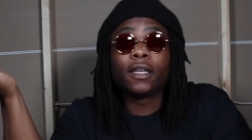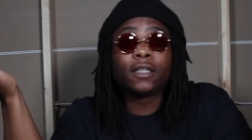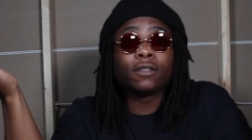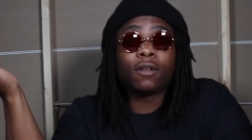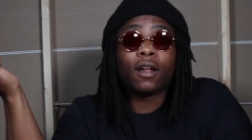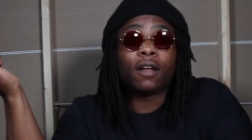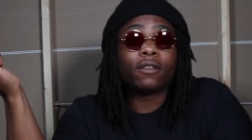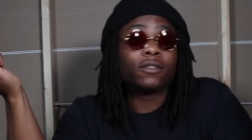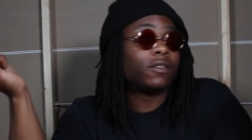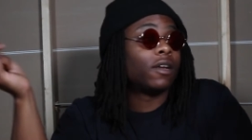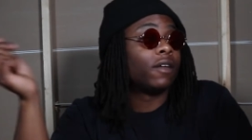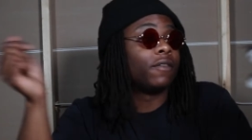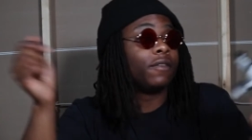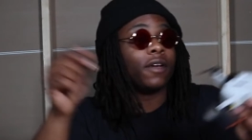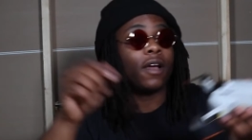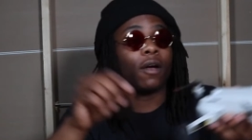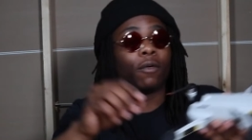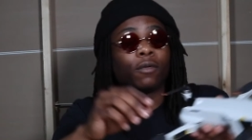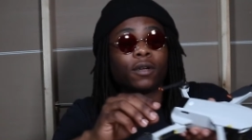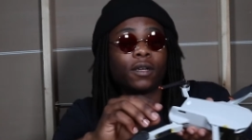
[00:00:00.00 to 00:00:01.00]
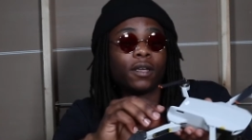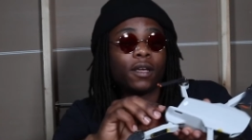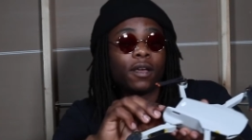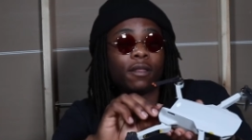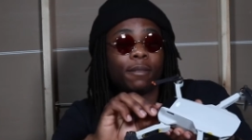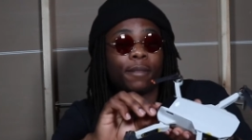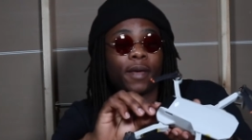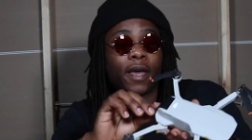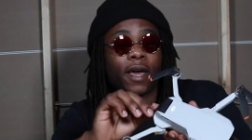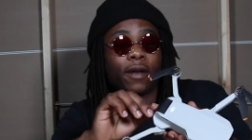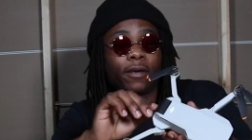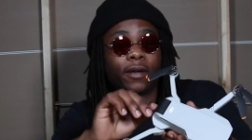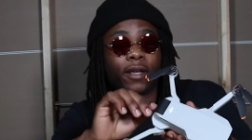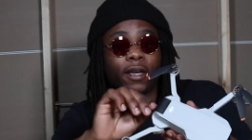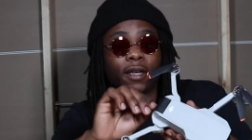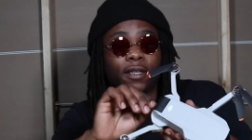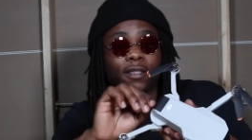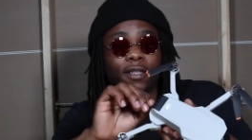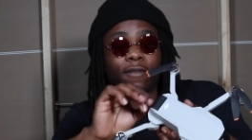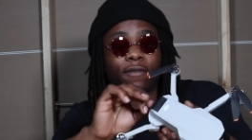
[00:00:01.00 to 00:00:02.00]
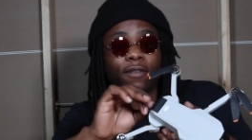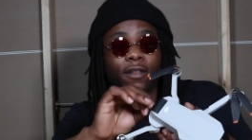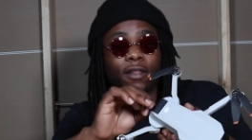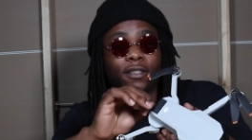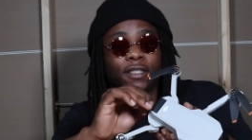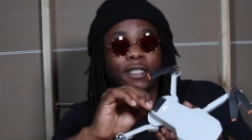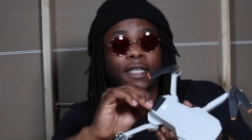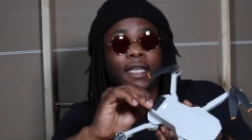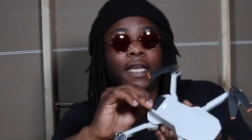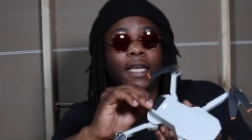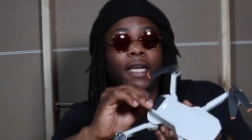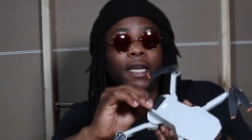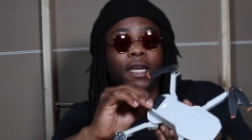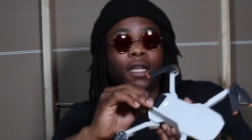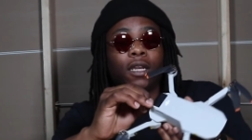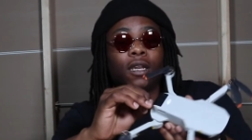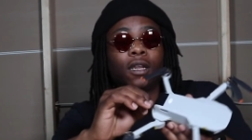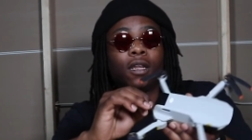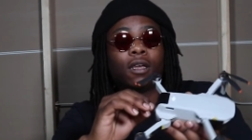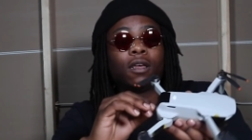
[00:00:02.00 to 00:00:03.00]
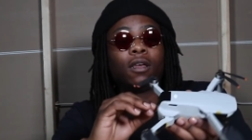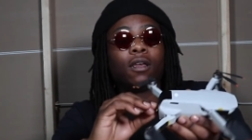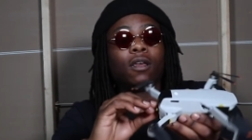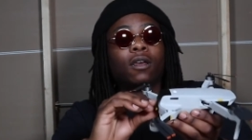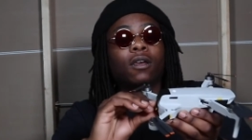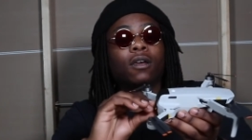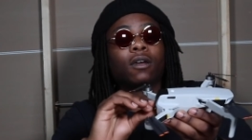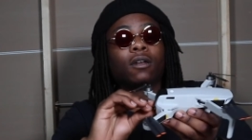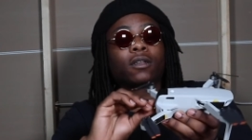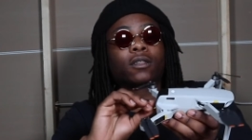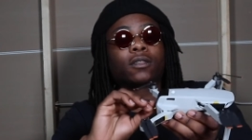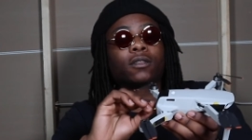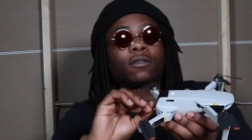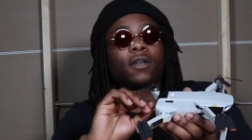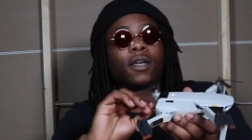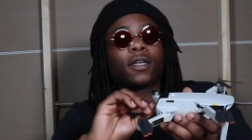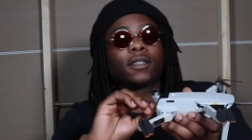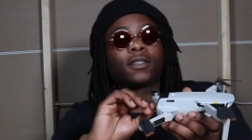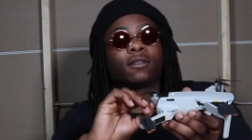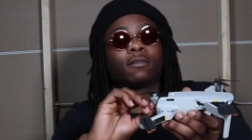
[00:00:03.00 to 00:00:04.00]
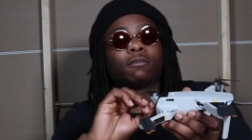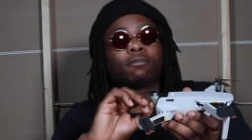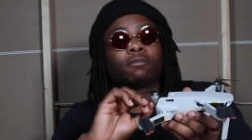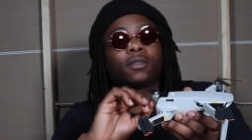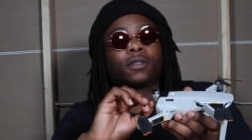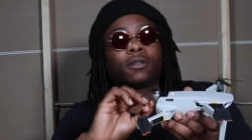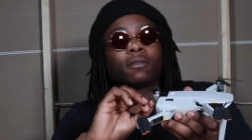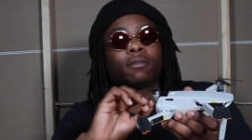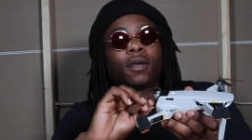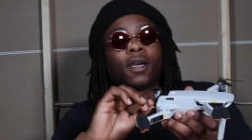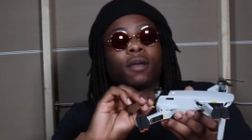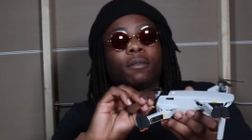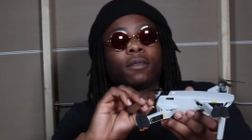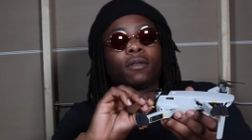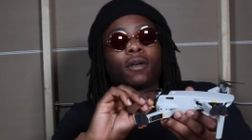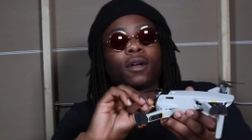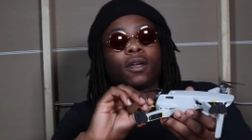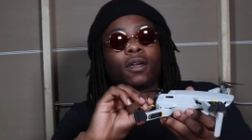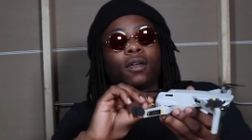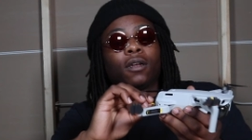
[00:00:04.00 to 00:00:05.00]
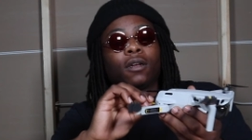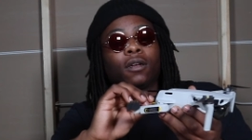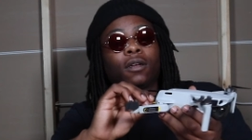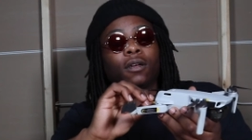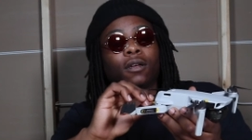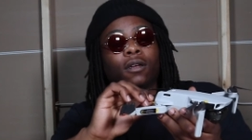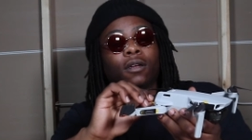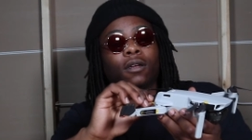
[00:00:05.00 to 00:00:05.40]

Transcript: That's what I was trying to figure out. Where the other battery at? Cause I feel skeety. Cause we got some paper right here.